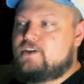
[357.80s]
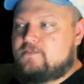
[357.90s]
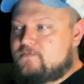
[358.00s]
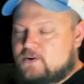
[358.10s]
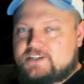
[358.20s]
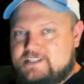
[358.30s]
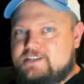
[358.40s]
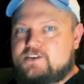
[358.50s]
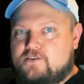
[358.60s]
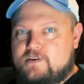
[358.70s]
you first
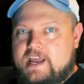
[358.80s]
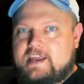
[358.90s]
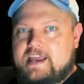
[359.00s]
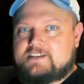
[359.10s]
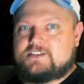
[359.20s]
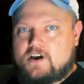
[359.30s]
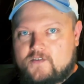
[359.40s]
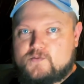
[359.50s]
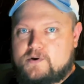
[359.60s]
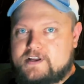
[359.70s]
need to create a
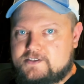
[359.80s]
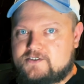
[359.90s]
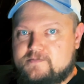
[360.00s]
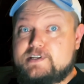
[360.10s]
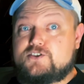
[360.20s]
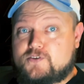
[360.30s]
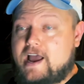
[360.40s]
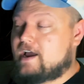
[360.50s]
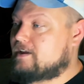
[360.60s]
software instrument track.